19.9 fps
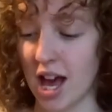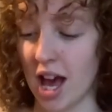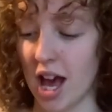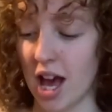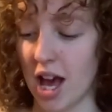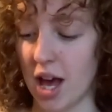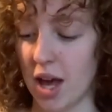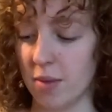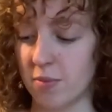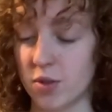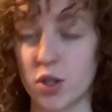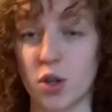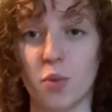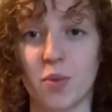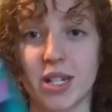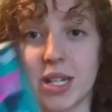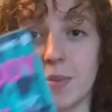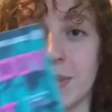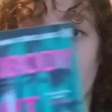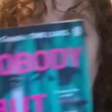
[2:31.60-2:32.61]

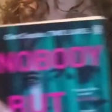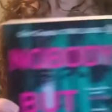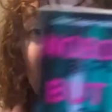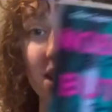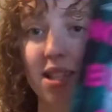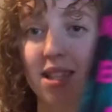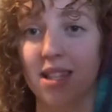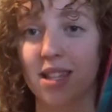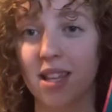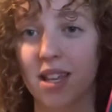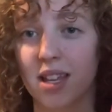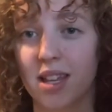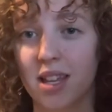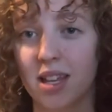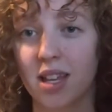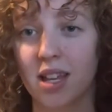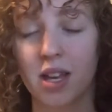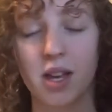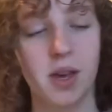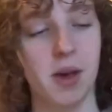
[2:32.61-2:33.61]
Nobody But Us
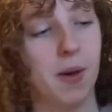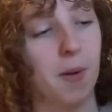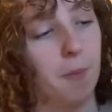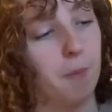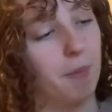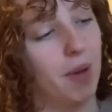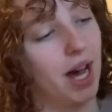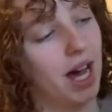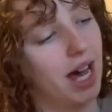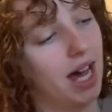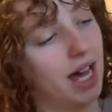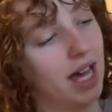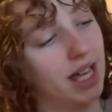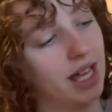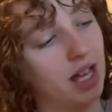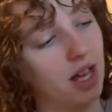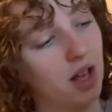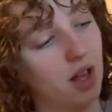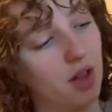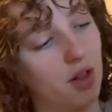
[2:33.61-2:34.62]
by
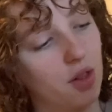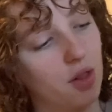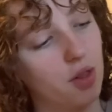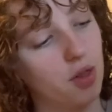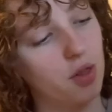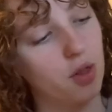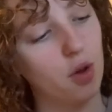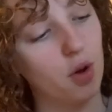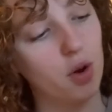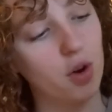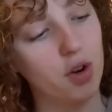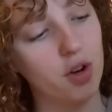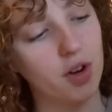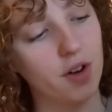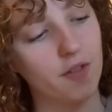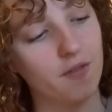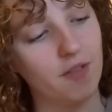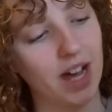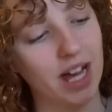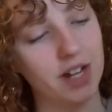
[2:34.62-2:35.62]
Laure
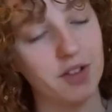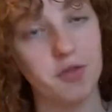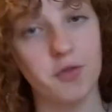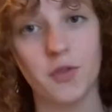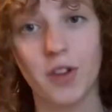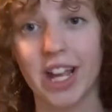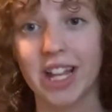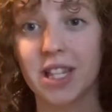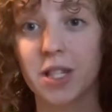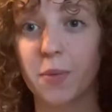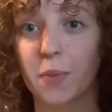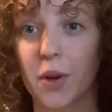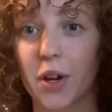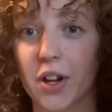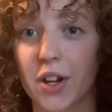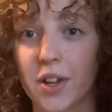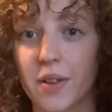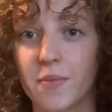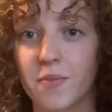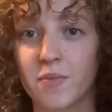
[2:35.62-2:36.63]
Van
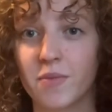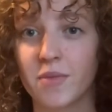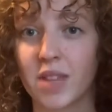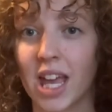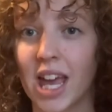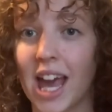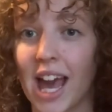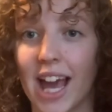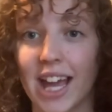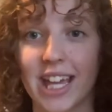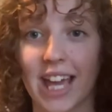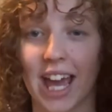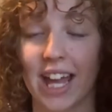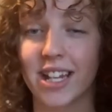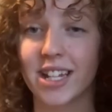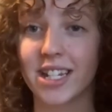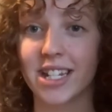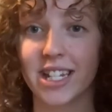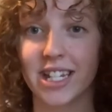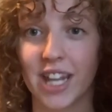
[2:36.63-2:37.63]
Rensburg. Again,
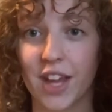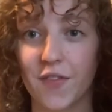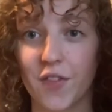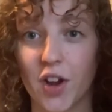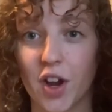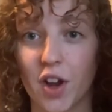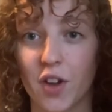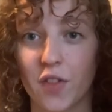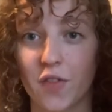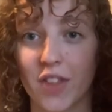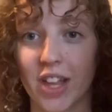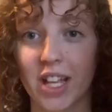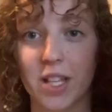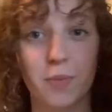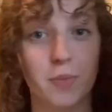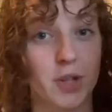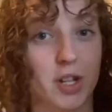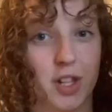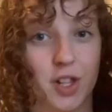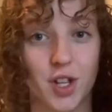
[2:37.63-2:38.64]
never heard of this,
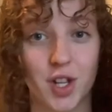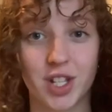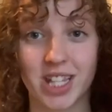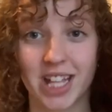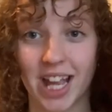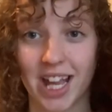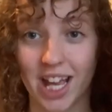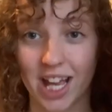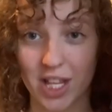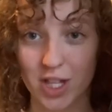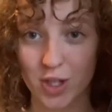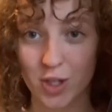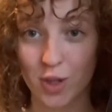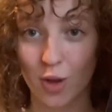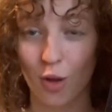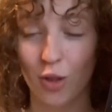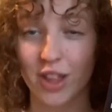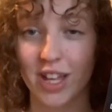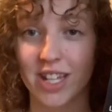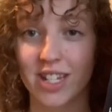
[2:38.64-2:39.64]
but it looks like a
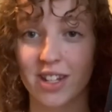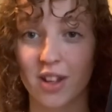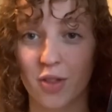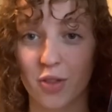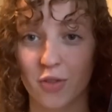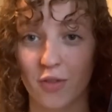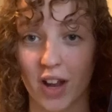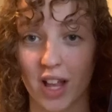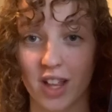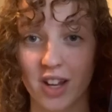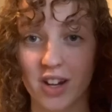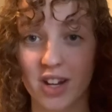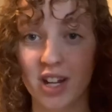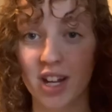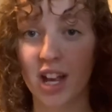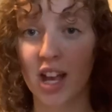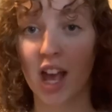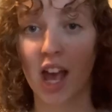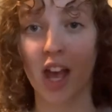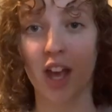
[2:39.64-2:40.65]
solid thriller.
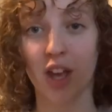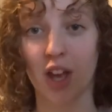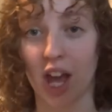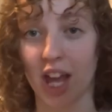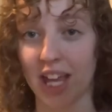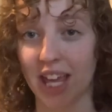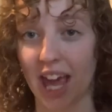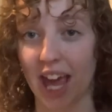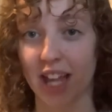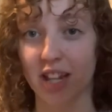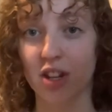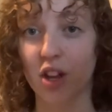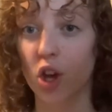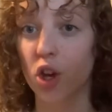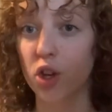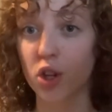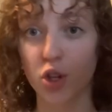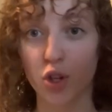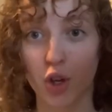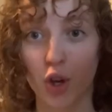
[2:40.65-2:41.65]
Again,
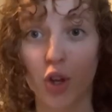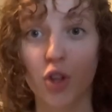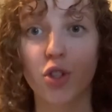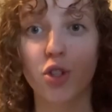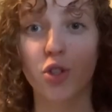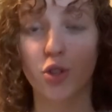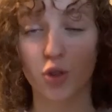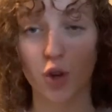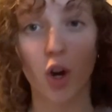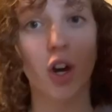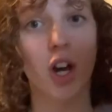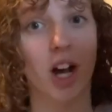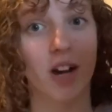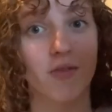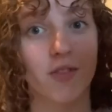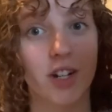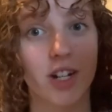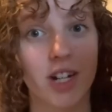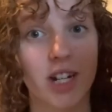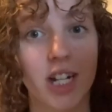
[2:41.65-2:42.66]
good, strong
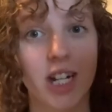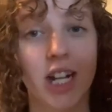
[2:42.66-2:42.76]
cover.